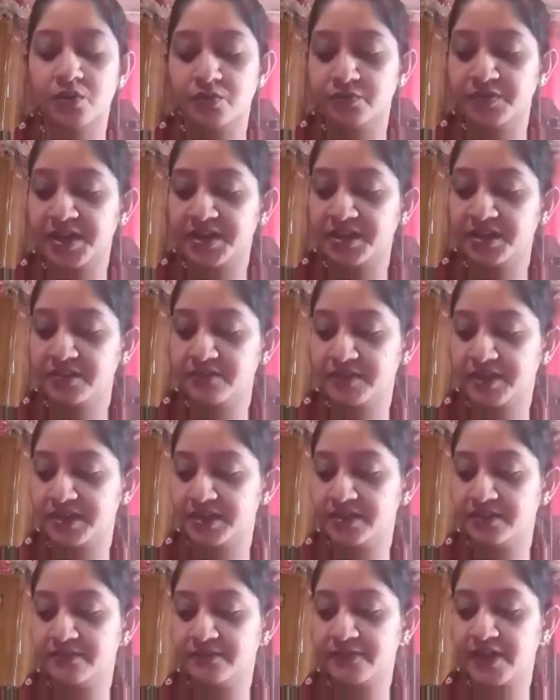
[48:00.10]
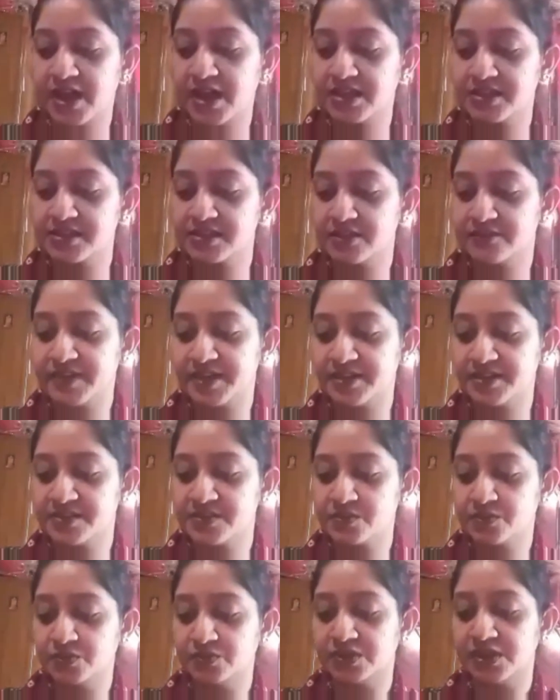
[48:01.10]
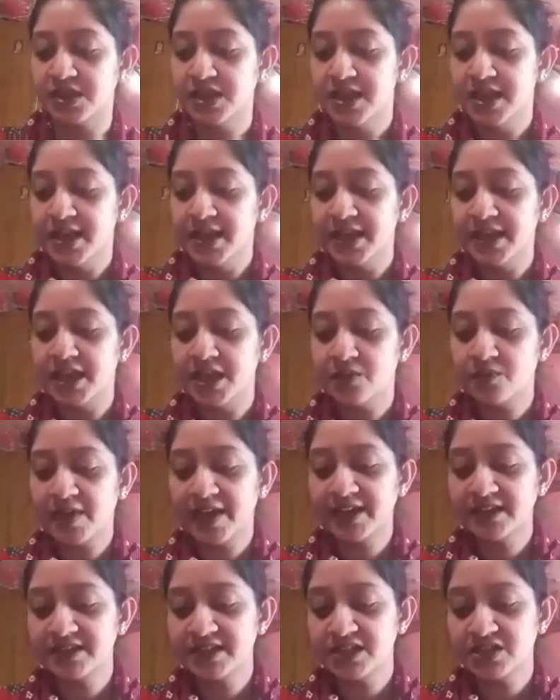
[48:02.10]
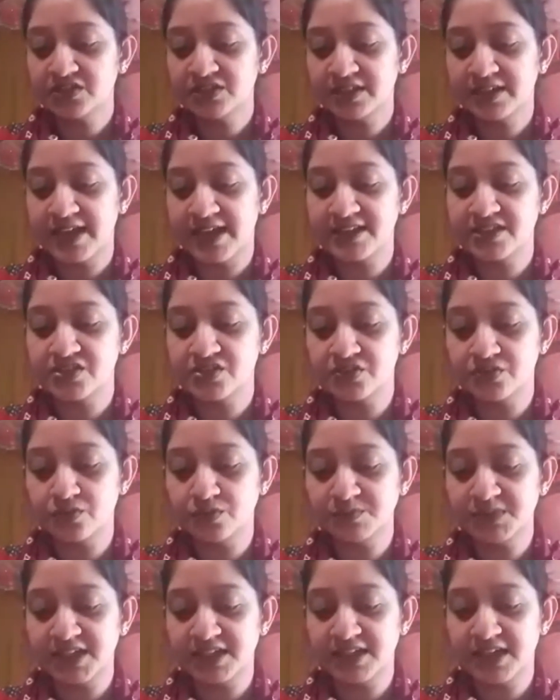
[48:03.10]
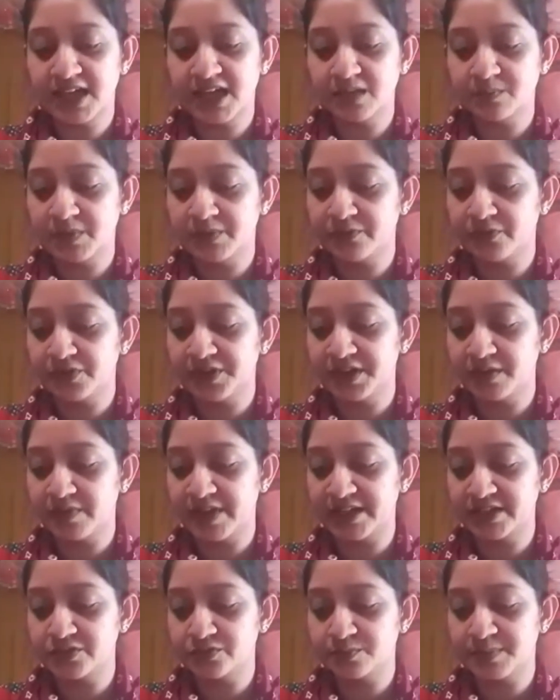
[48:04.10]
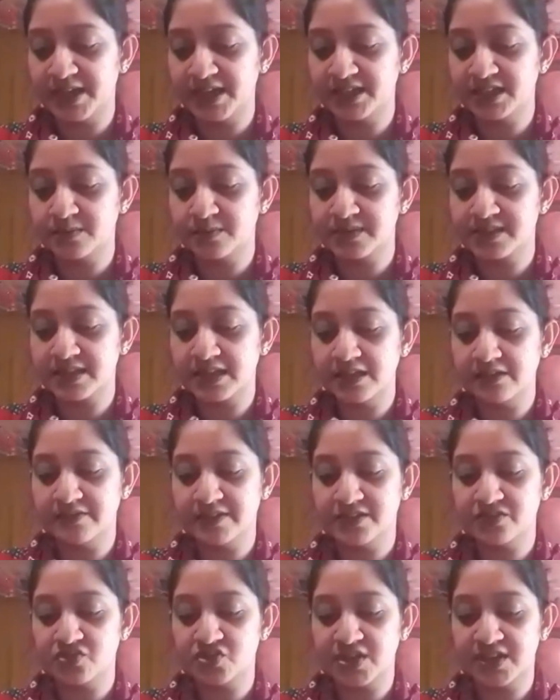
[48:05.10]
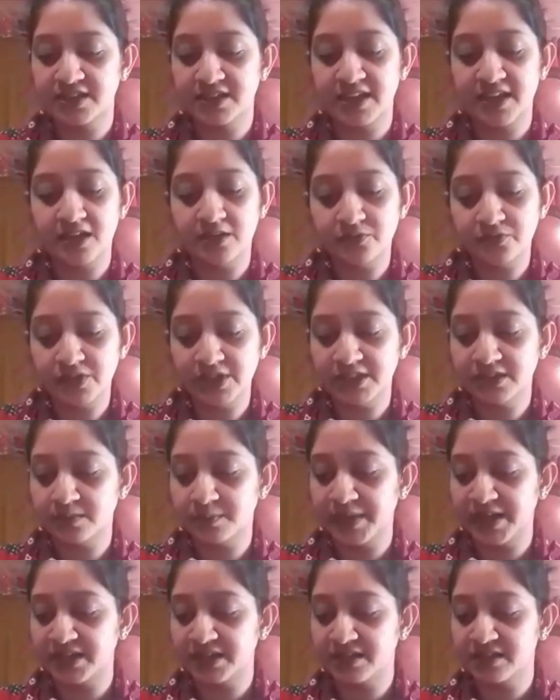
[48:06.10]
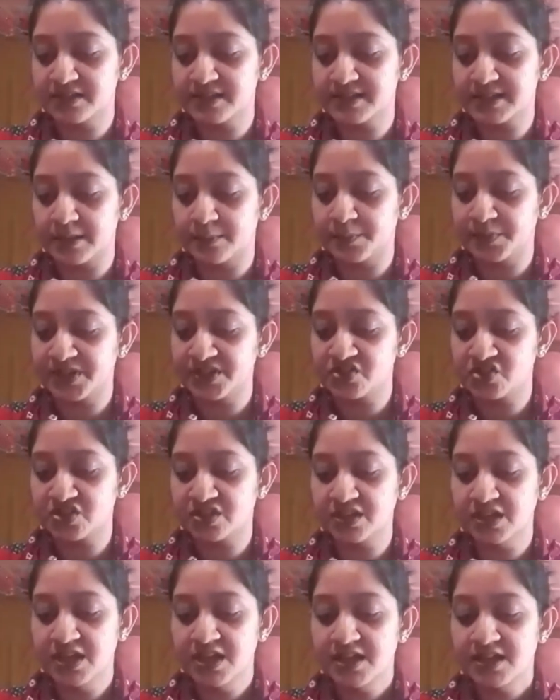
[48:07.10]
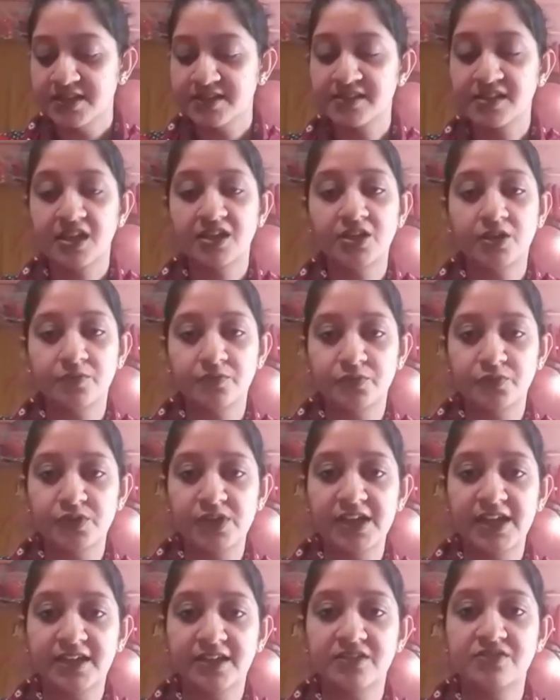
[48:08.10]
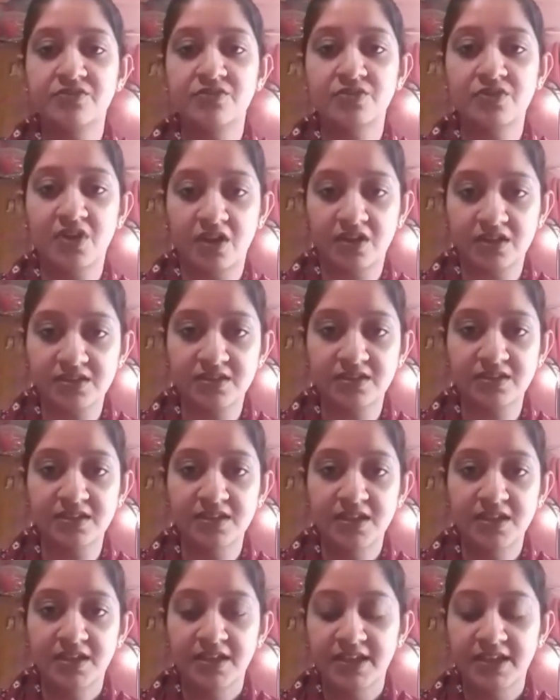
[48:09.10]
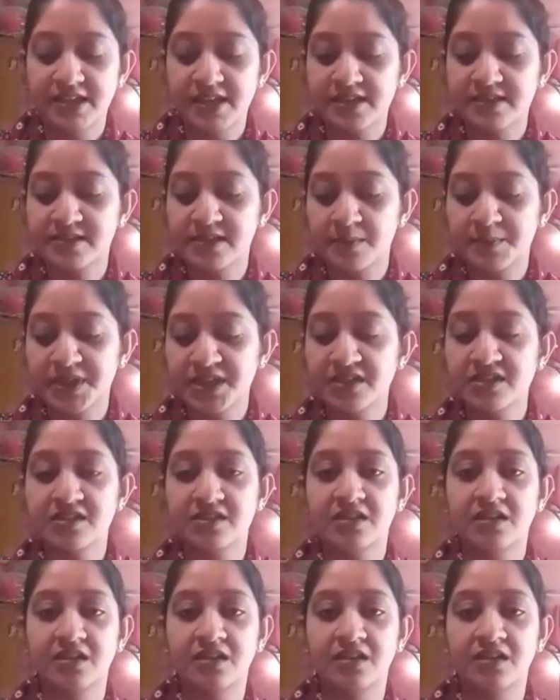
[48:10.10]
very, very fast or very soon. He went into the guest room that night before he went to bed himself and checked carefully the American's temperature, state of wound, like a true doctor. He examined